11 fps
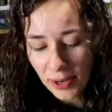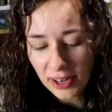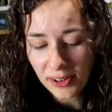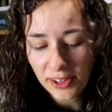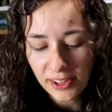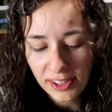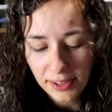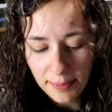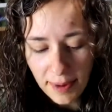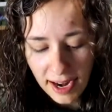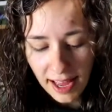So I ordered
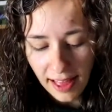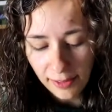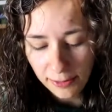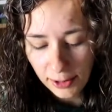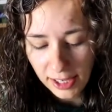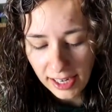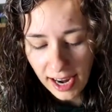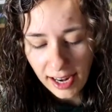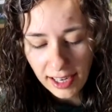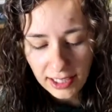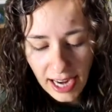my Elfwin.
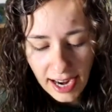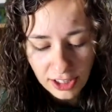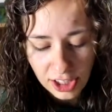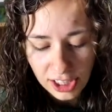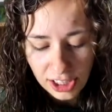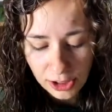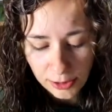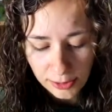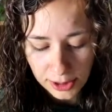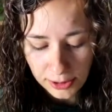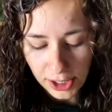I actually
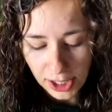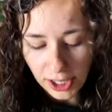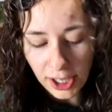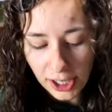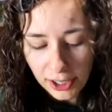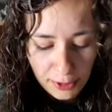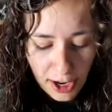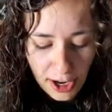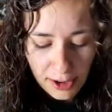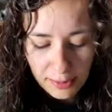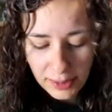drew her
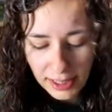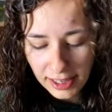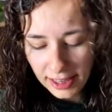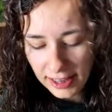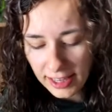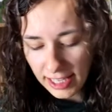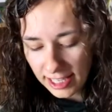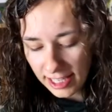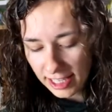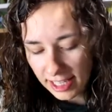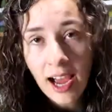from the
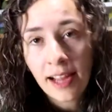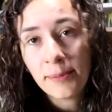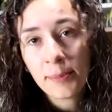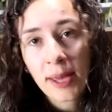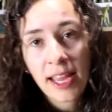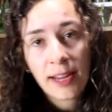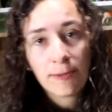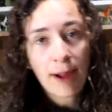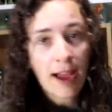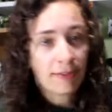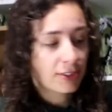Time Pay
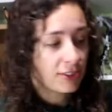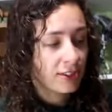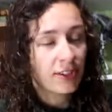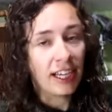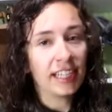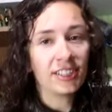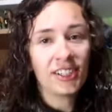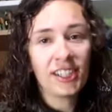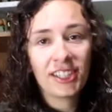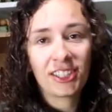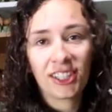raffle. So I entered
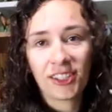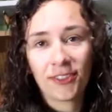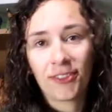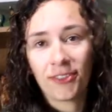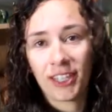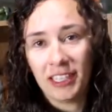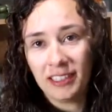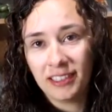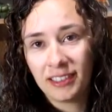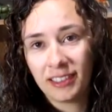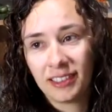it just for fun.
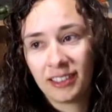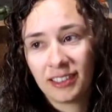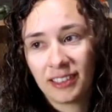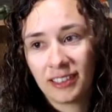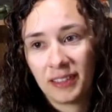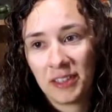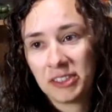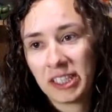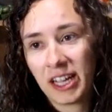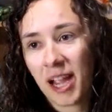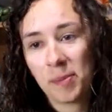I was
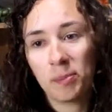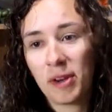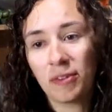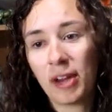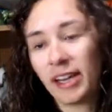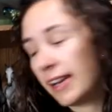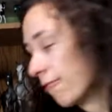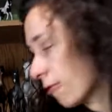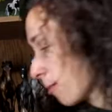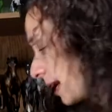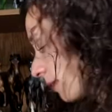like, I'm never, I
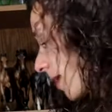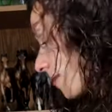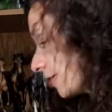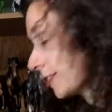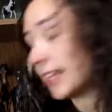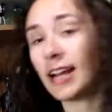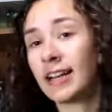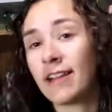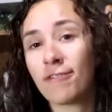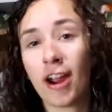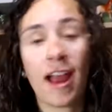never win raffles. I never